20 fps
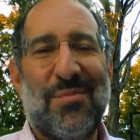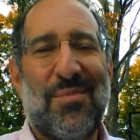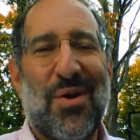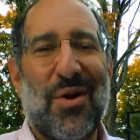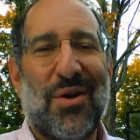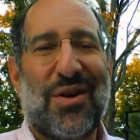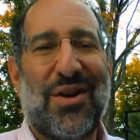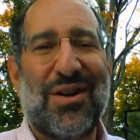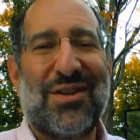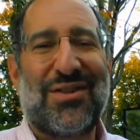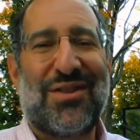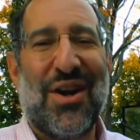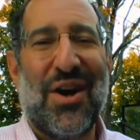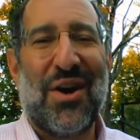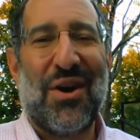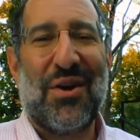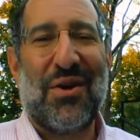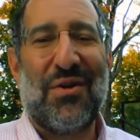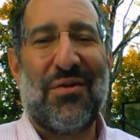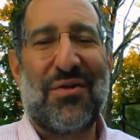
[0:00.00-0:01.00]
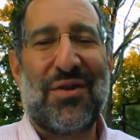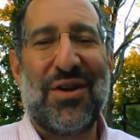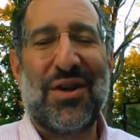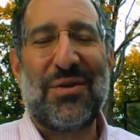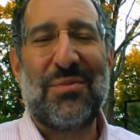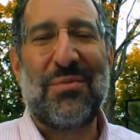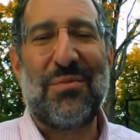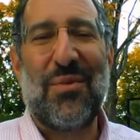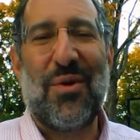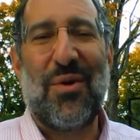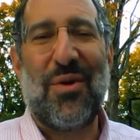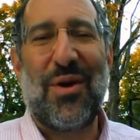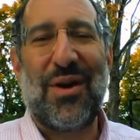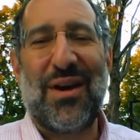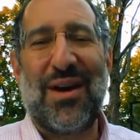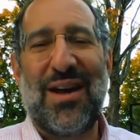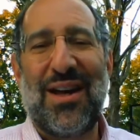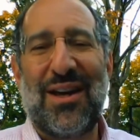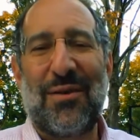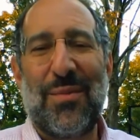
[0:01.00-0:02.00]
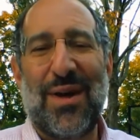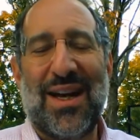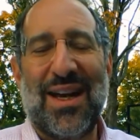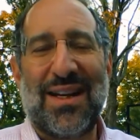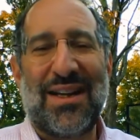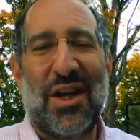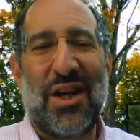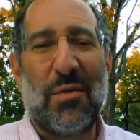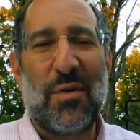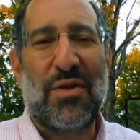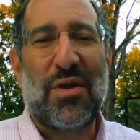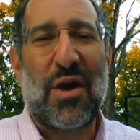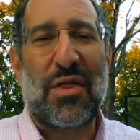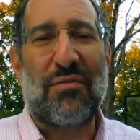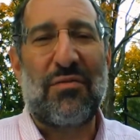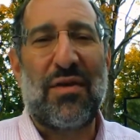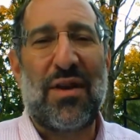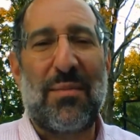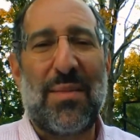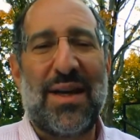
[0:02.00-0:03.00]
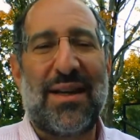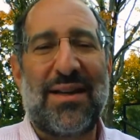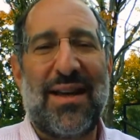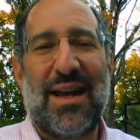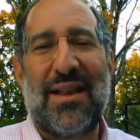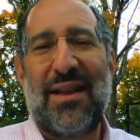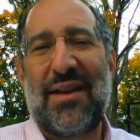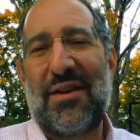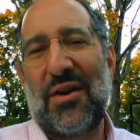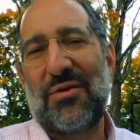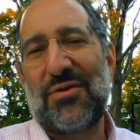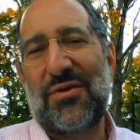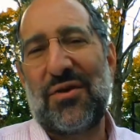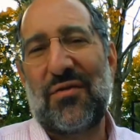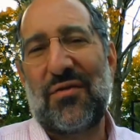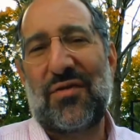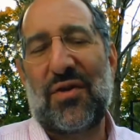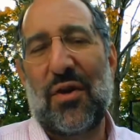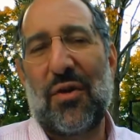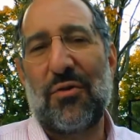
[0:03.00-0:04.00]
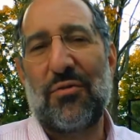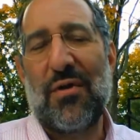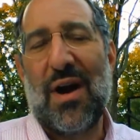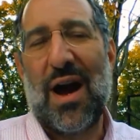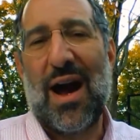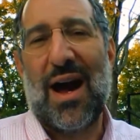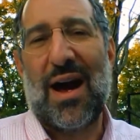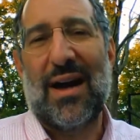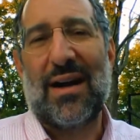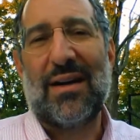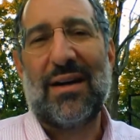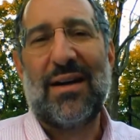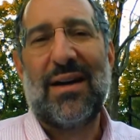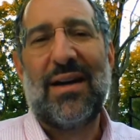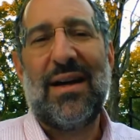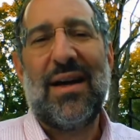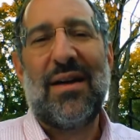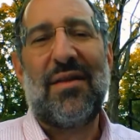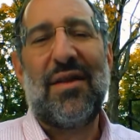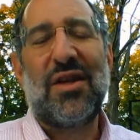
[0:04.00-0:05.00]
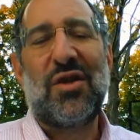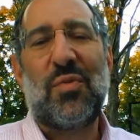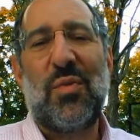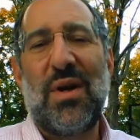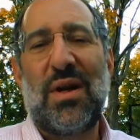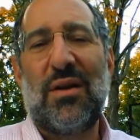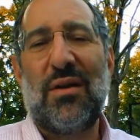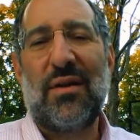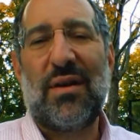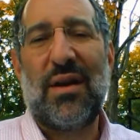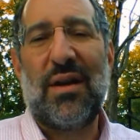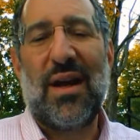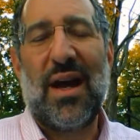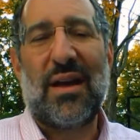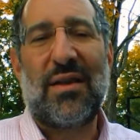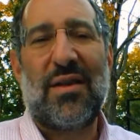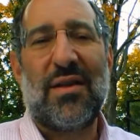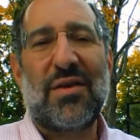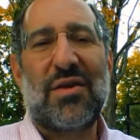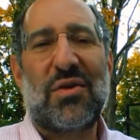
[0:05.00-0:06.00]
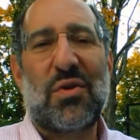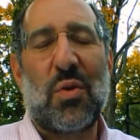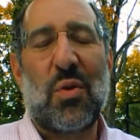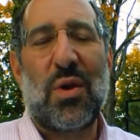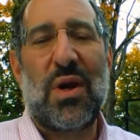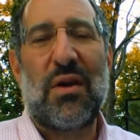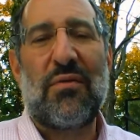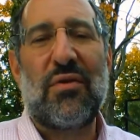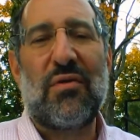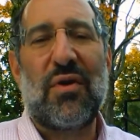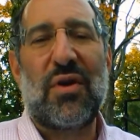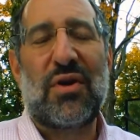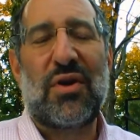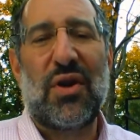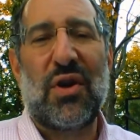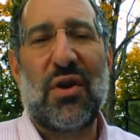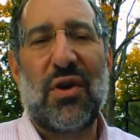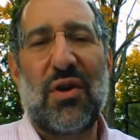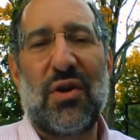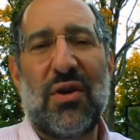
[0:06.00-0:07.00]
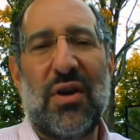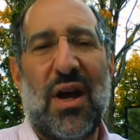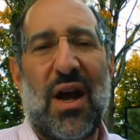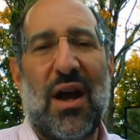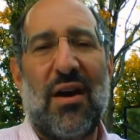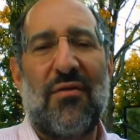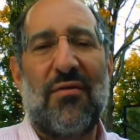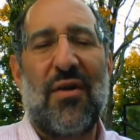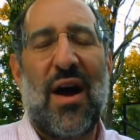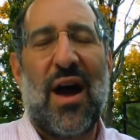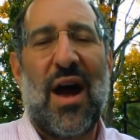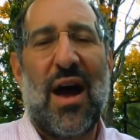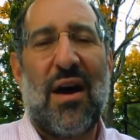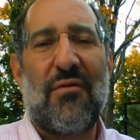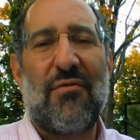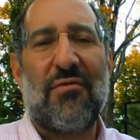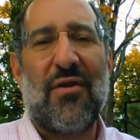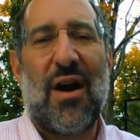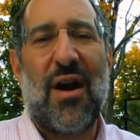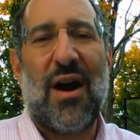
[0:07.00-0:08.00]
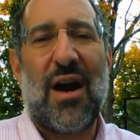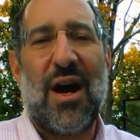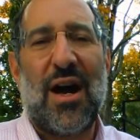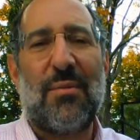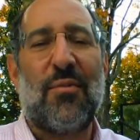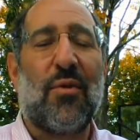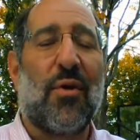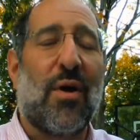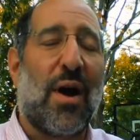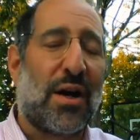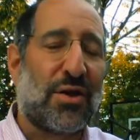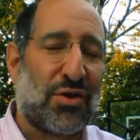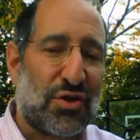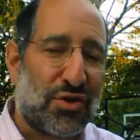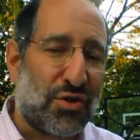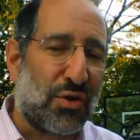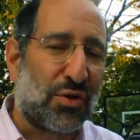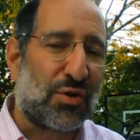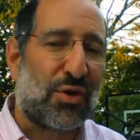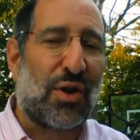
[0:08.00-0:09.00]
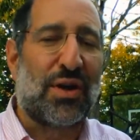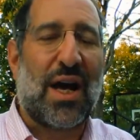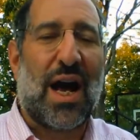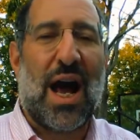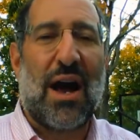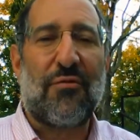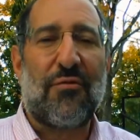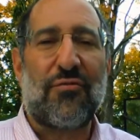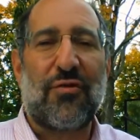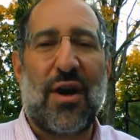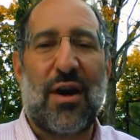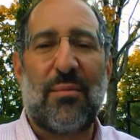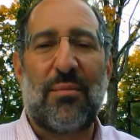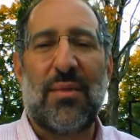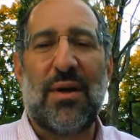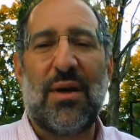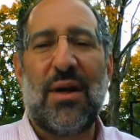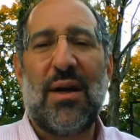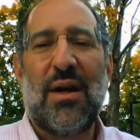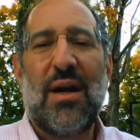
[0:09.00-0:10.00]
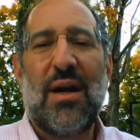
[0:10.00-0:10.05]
Boker Tov, good morning. We continue with our 3-minute daily dose of Torah. This week looking at the story of the return of Avraham, or actually still called Avram,